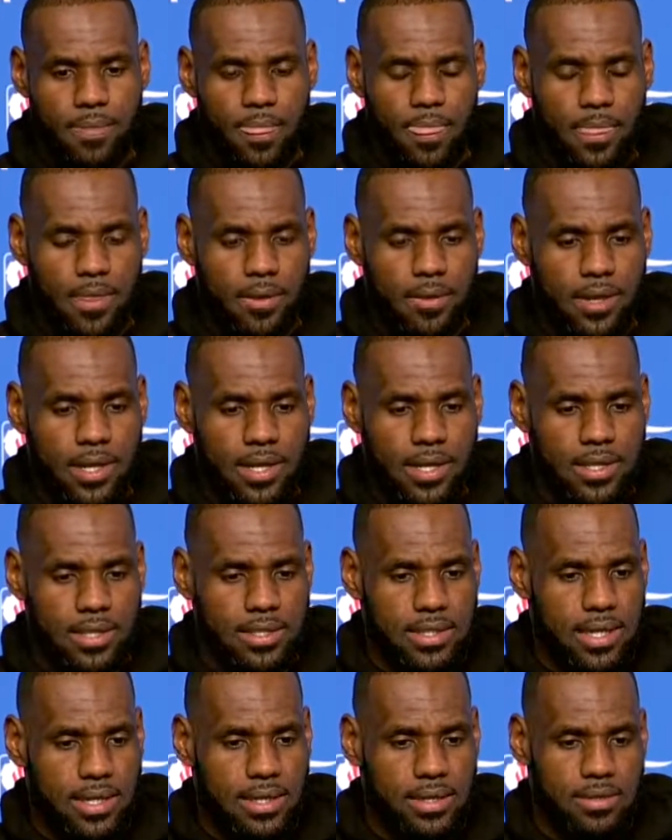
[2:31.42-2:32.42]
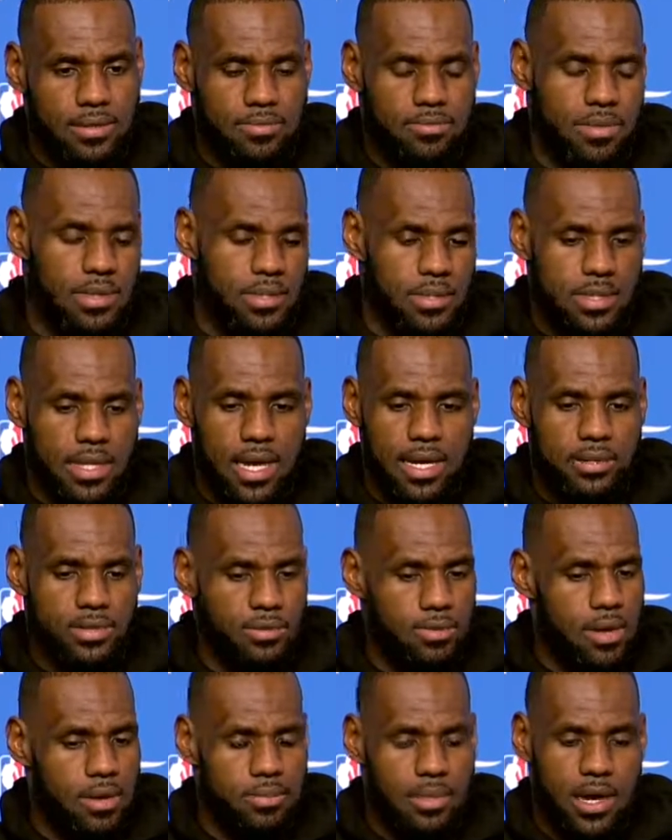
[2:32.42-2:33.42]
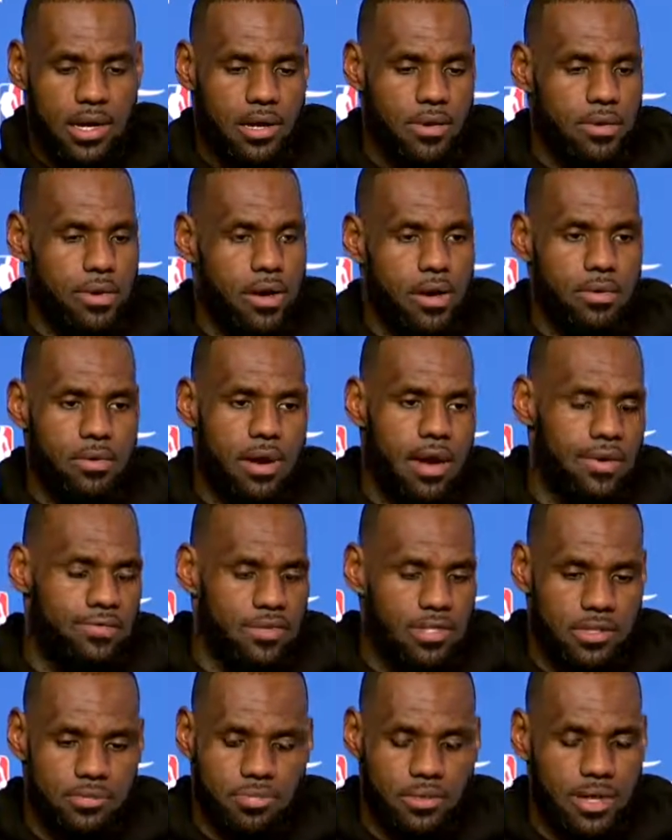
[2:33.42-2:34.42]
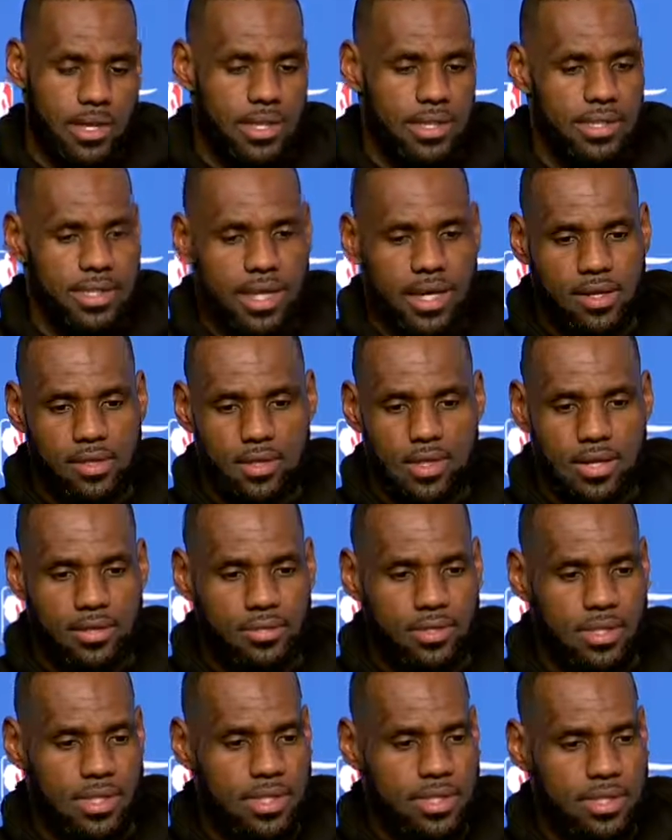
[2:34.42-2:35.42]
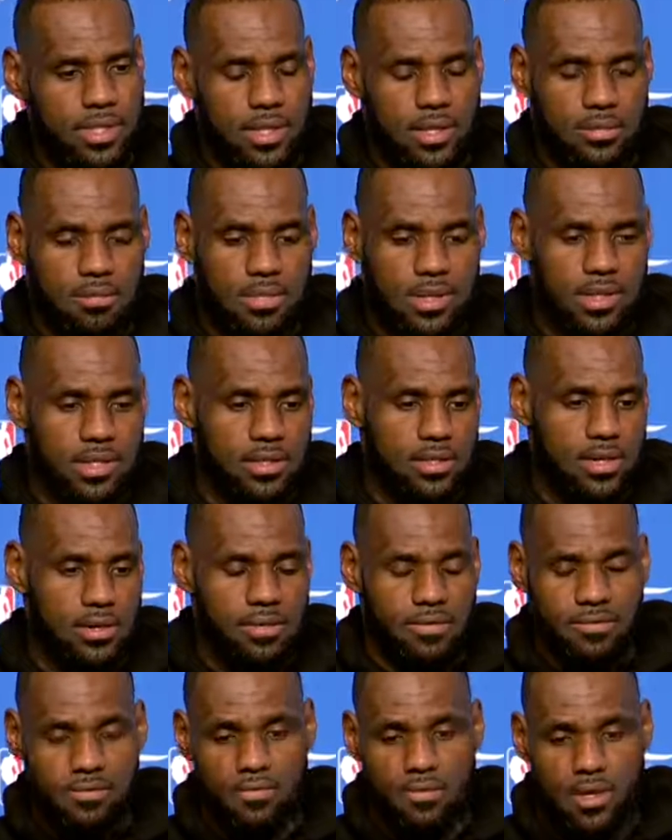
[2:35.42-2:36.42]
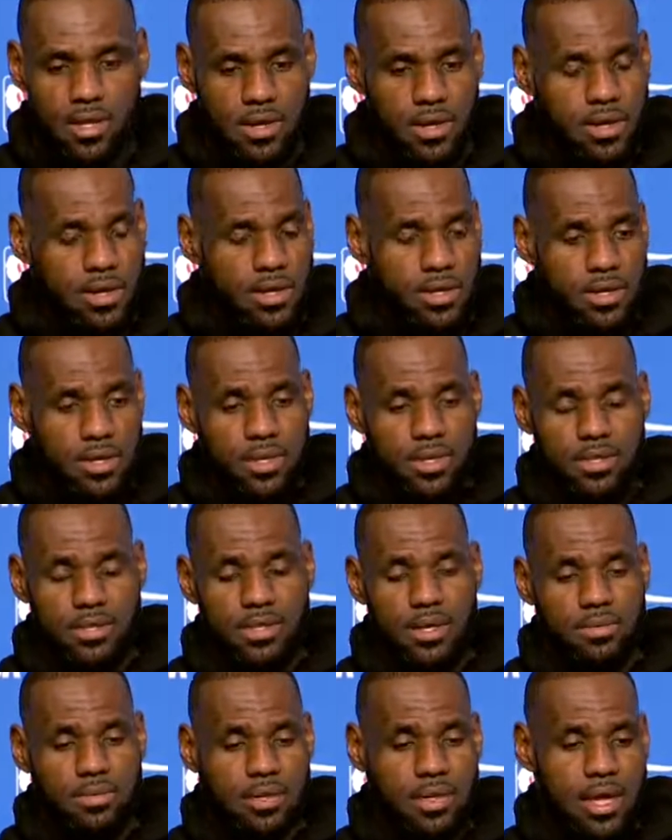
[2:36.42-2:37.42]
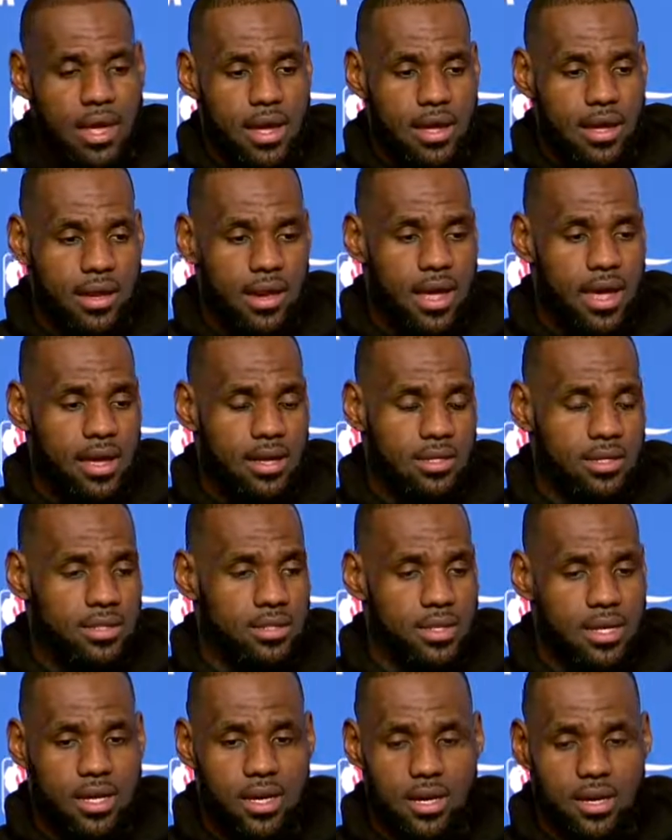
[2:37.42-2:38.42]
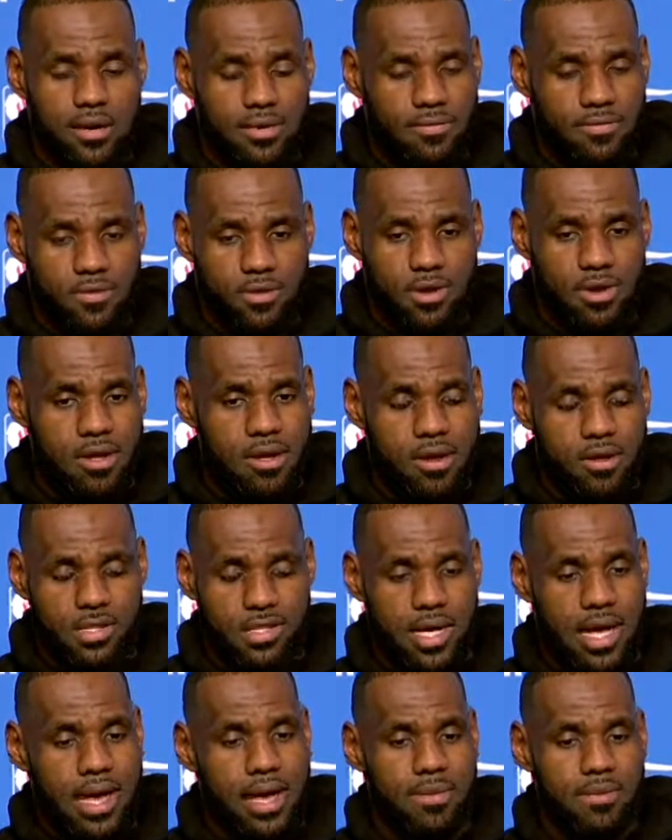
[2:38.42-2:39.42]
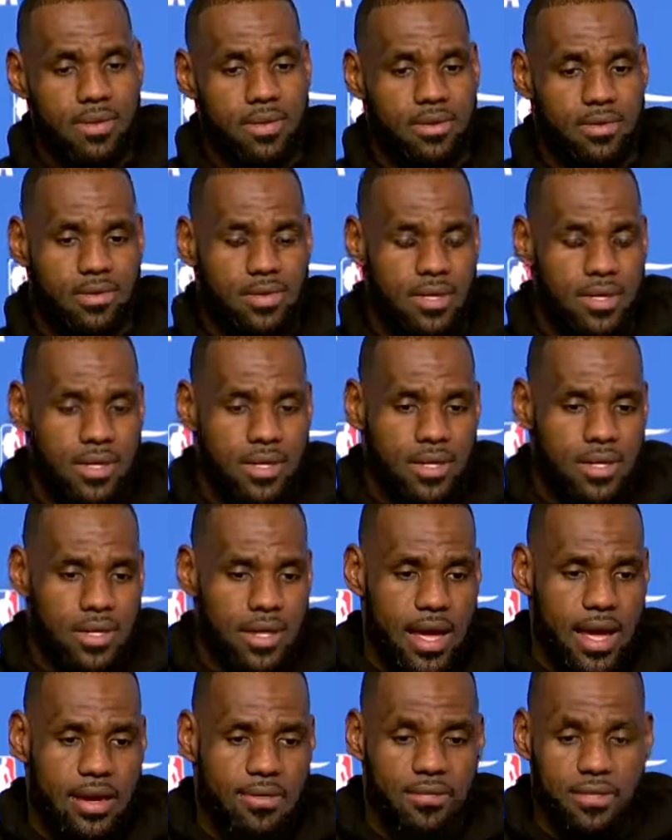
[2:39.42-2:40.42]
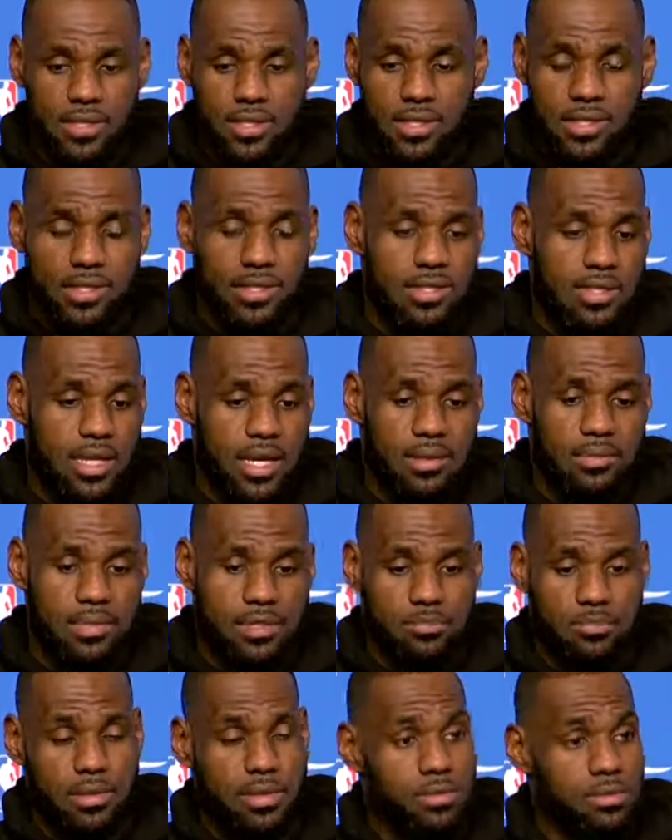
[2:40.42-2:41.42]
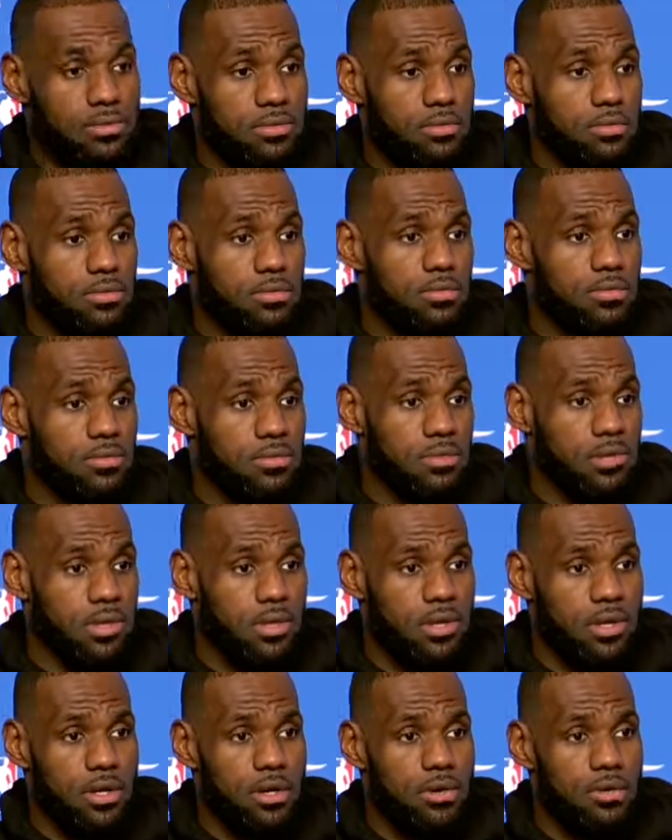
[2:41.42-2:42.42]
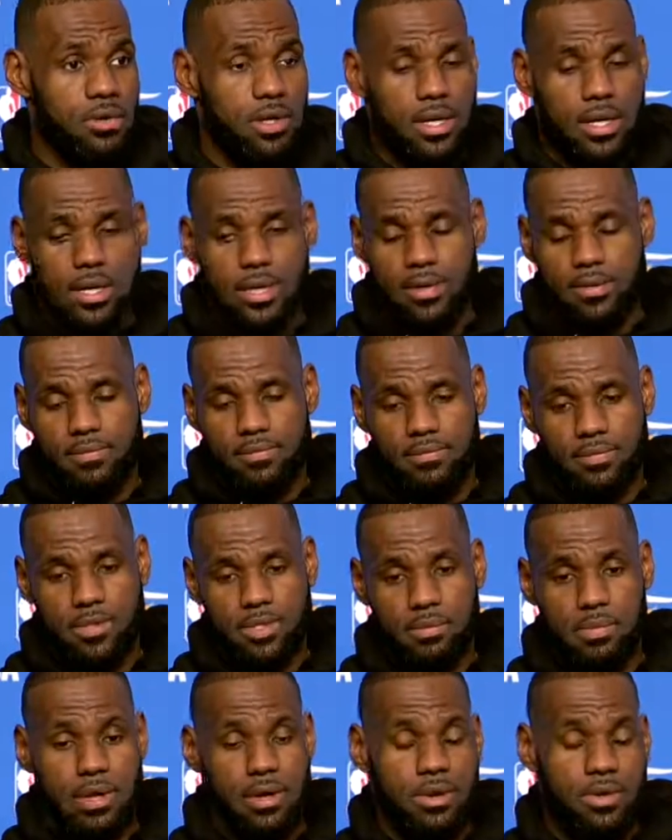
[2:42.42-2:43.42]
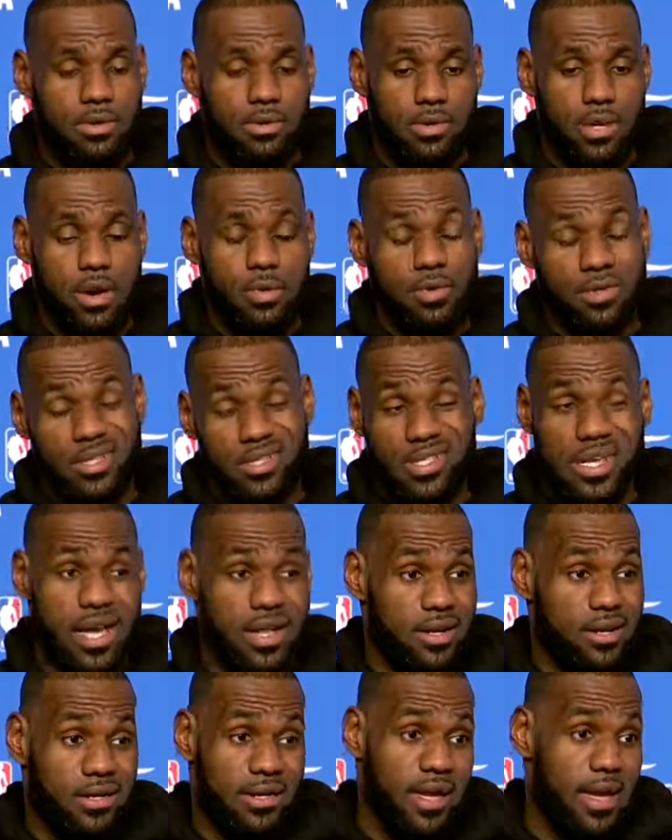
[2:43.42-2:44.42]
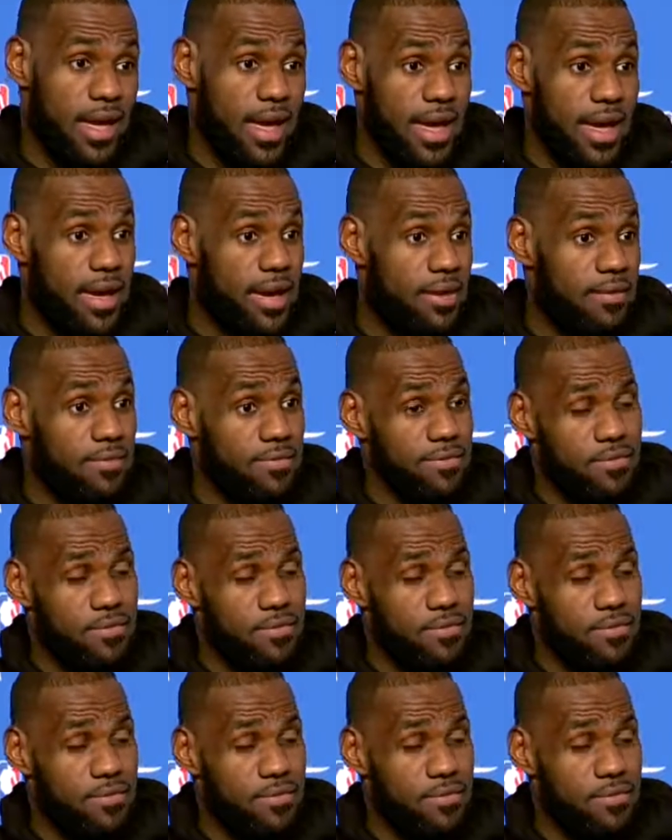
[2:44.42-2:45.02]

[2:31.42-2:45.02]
like I said, there's been times throughout my career where I've just played teams that was just in the midst of something that can last for a long time. And obviously this team is built, to be able to do that with the talent that they have.